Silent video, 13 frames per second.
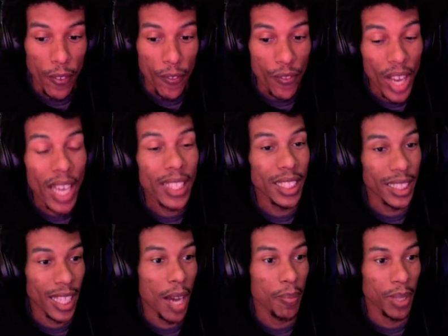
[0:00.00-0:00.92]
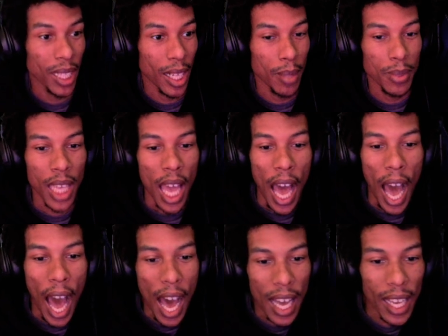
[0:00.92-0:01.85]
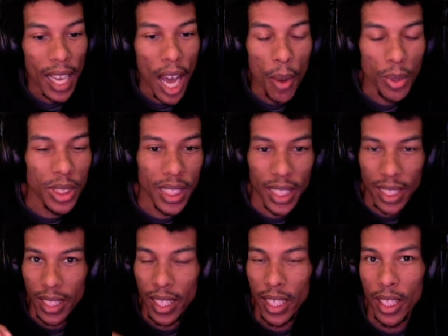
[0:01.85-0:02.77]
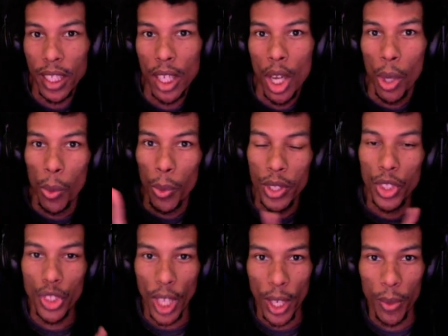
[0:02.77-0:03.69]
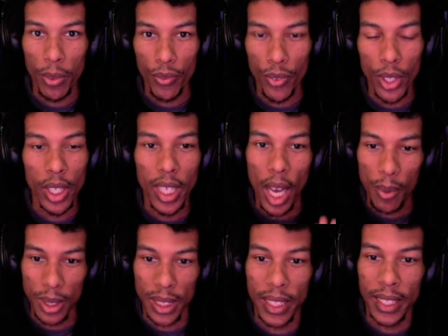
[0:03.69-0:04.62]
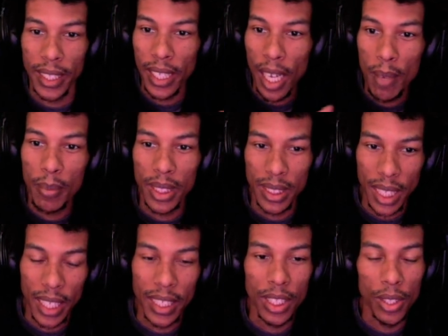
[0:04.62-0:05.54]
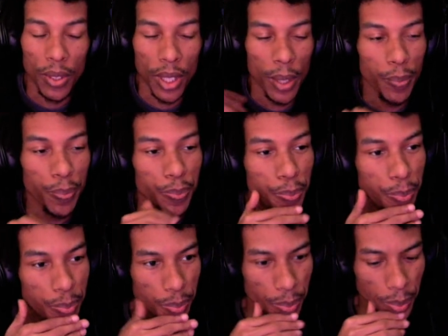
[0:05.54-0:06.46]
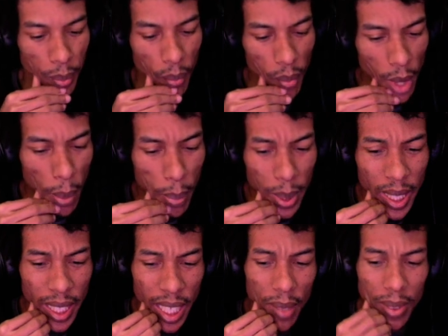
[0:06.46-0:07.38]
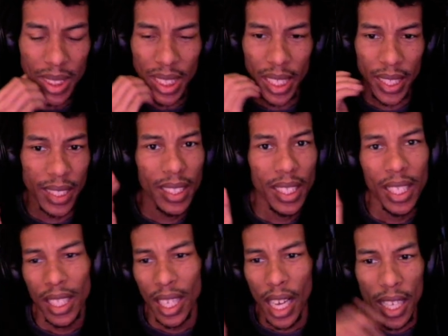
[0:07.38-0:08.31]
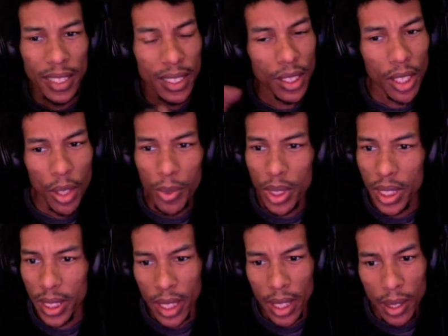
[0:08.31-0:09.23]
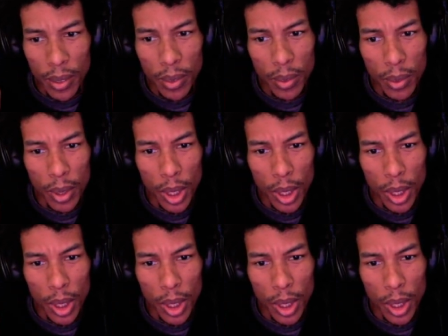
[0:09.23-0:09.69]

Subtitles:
finally got me hyped. I was getting there with the Shadow and Fury. I was like, yeah, I'm excited, But I was like, I still don't really know